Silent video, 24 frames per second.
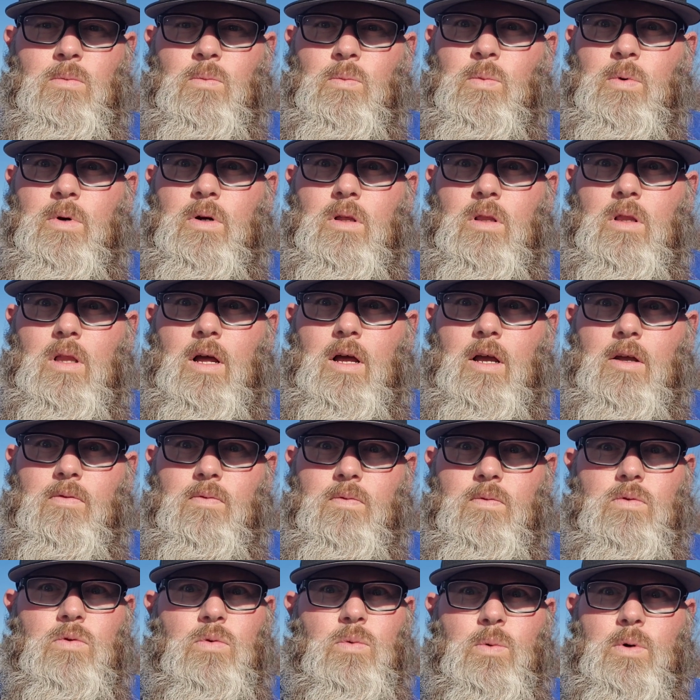Real
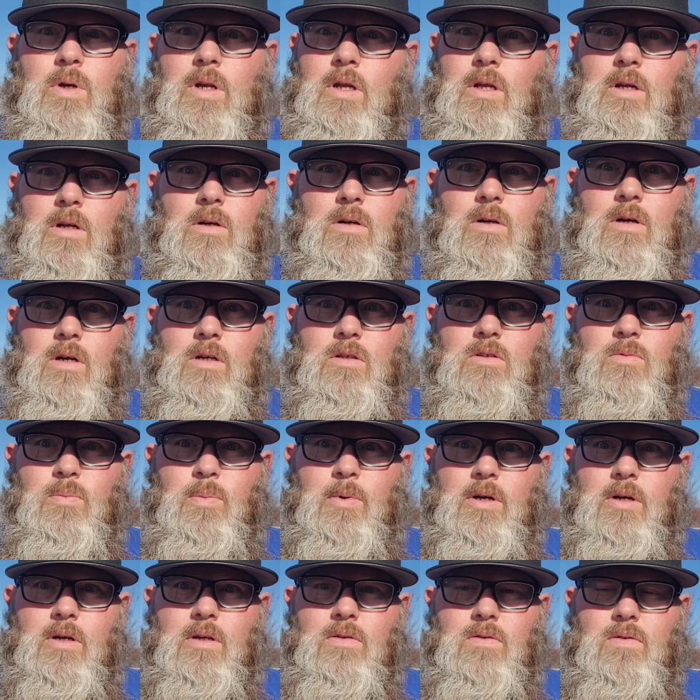life, 20-year
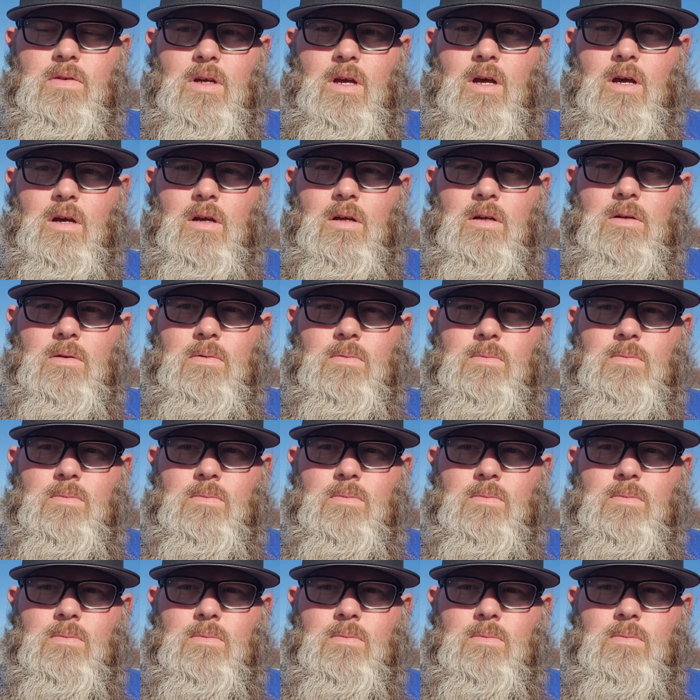experience guy.